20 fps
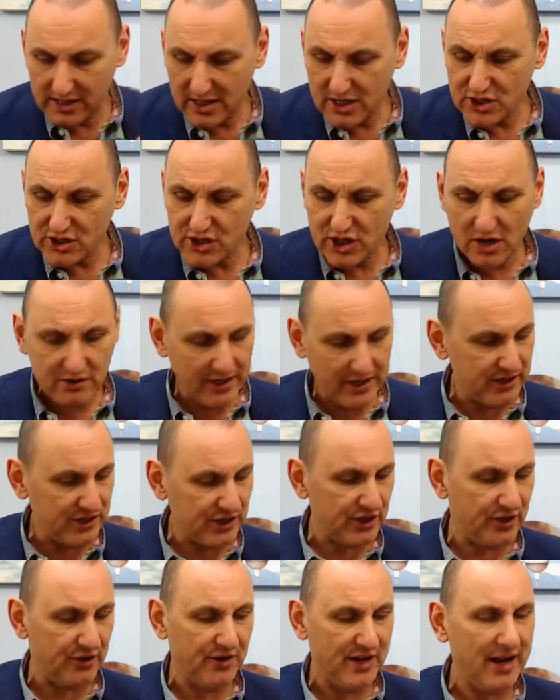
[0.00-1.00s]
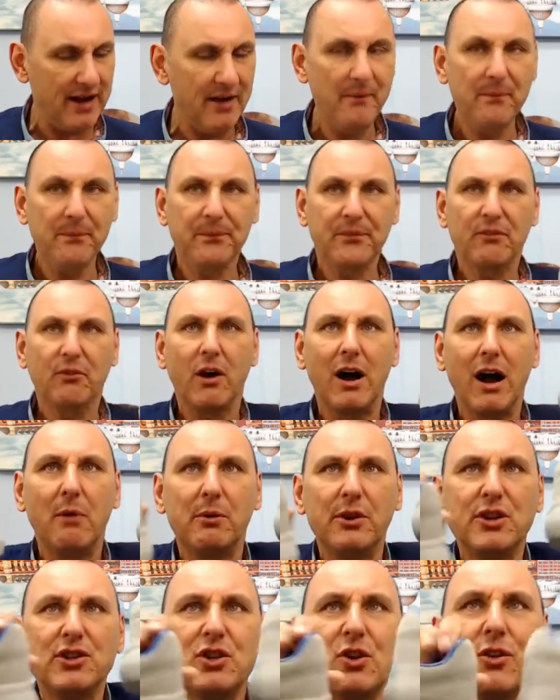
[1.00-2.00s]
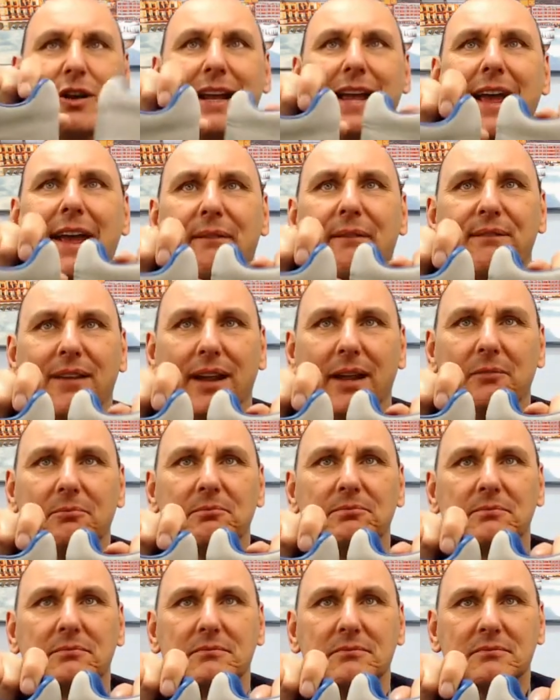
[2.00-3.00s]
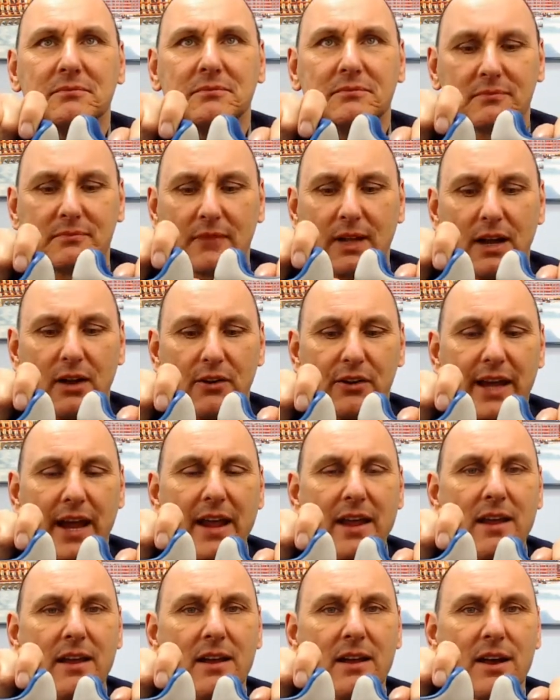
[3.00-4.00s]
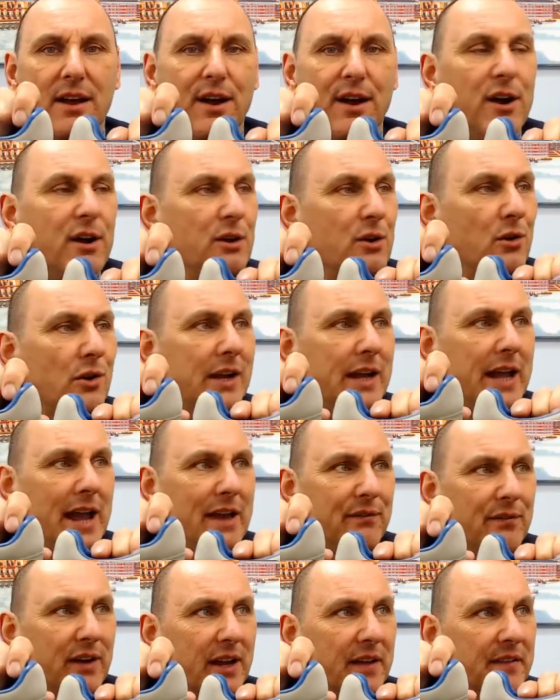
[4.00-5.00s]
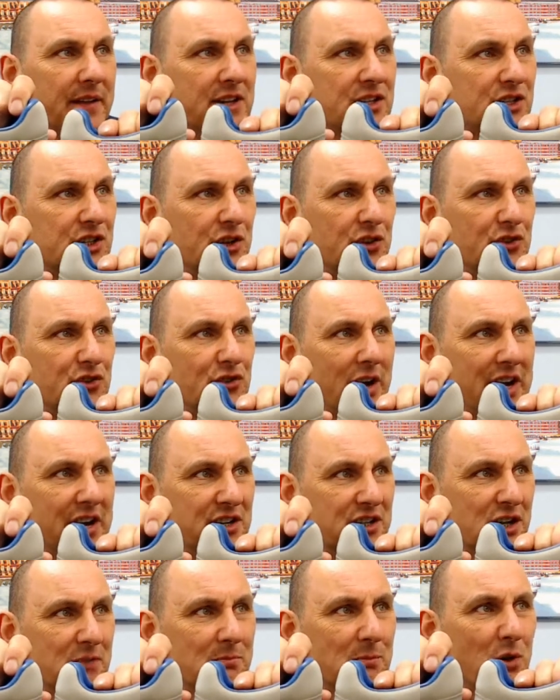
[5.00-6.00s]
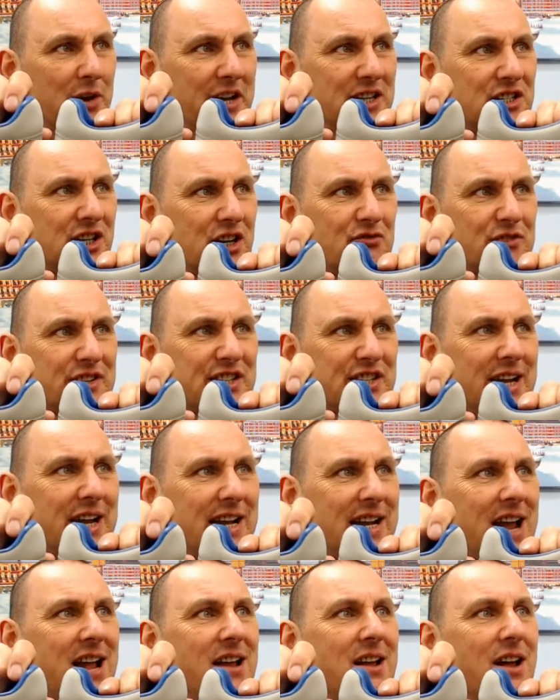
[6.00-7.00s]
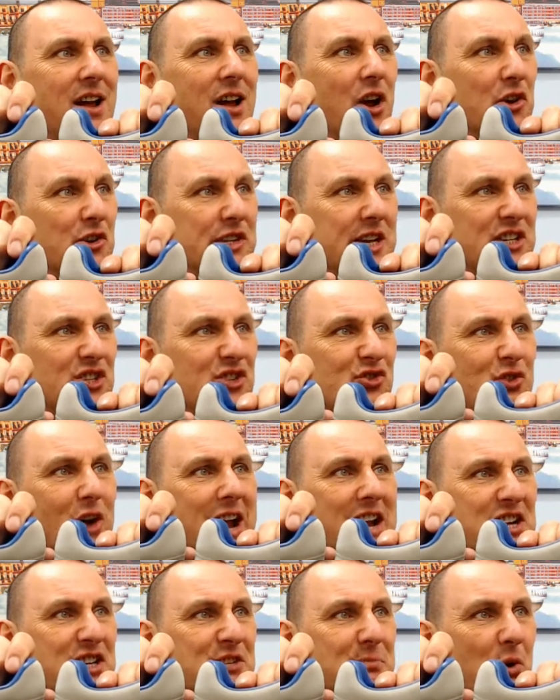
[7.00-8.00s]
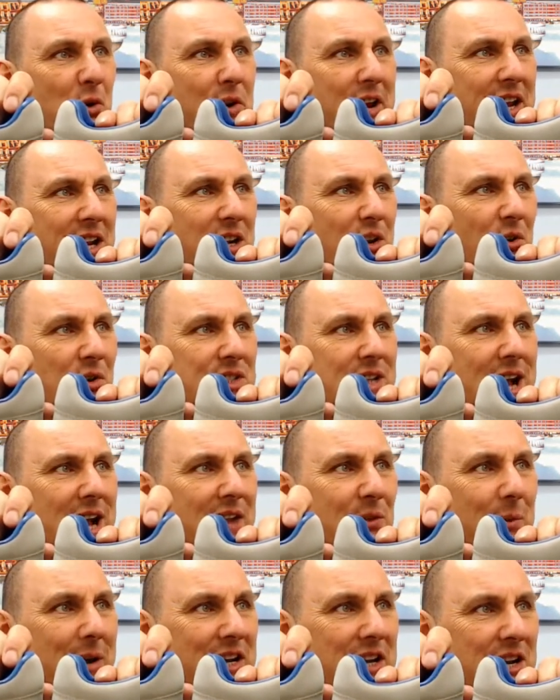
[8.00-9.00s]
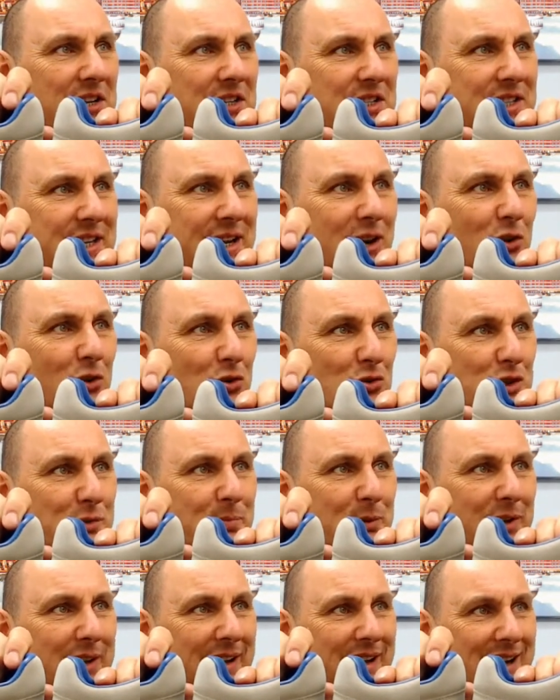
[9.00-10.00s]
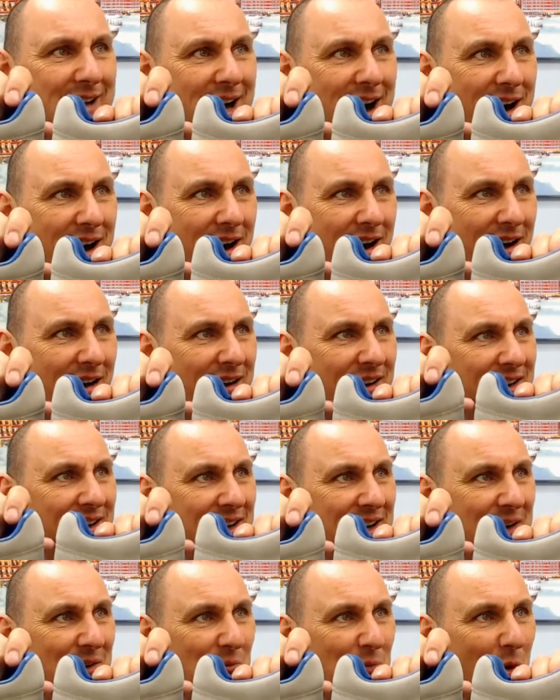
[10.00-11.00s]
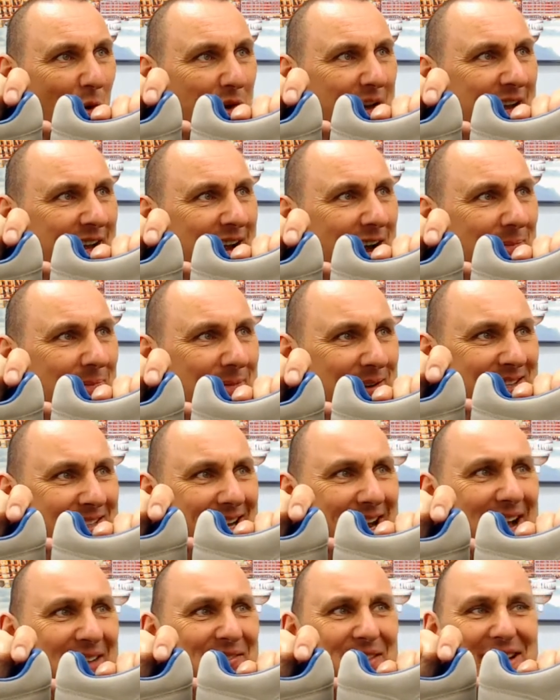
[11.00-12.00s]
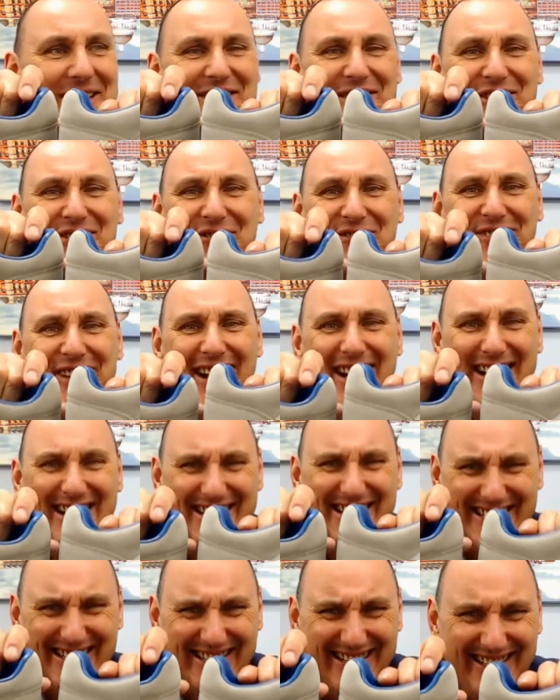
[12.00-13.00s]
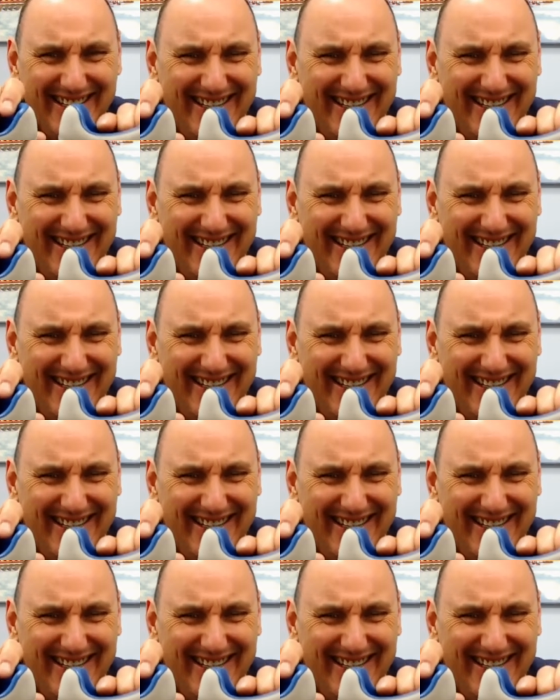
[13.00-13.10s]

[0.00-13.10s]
going to show these to you now. Right, I want you to look carefully. Okay? Look carefully at these 2 trainers. Good morning to Christina, who says, strange morning, looked out the window to see a horse pulling a cart. Walking up and down the street.